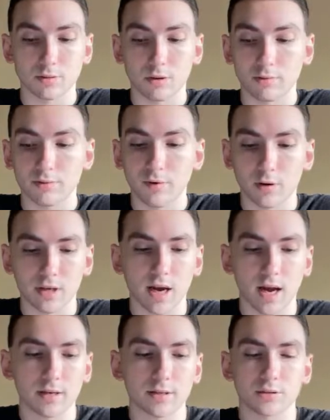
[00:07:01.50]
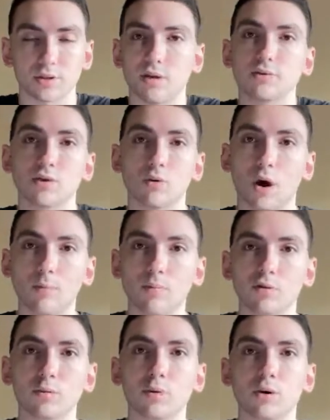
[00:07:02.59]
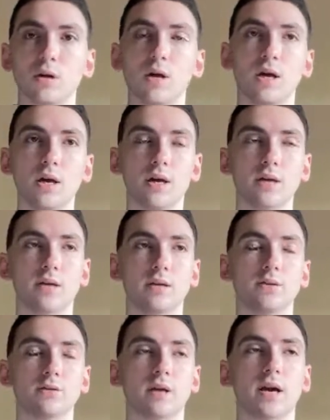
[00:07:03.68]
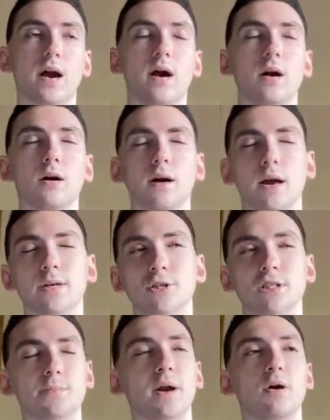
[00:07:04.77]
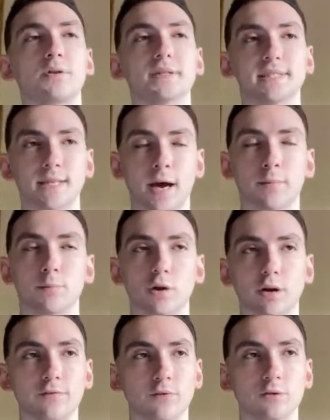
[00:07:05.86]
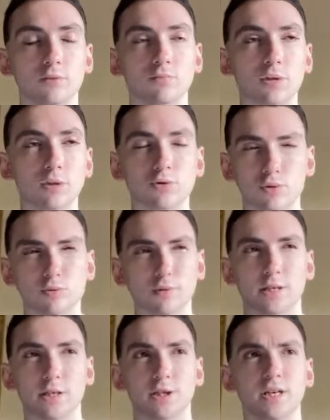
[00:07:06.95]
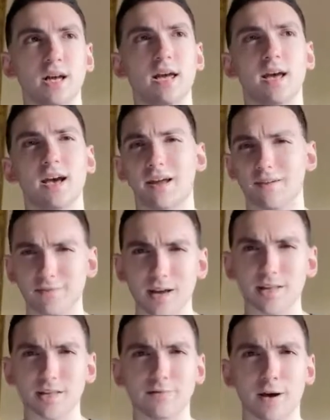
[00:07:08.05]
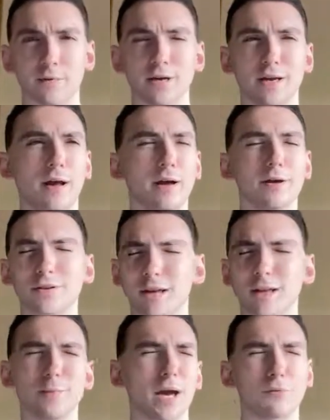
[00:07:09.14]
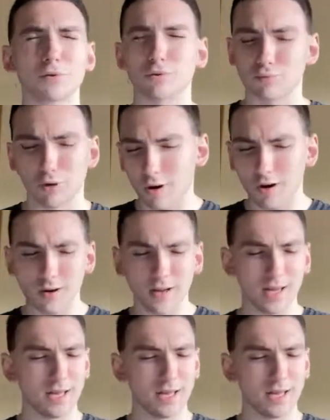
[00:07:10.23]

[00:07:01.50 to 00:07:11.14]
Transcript: already gotten yourself so comfortable. You're like, I just spent all this time looking for the true religion, and I finally found it, and now you're telling me I was wrong.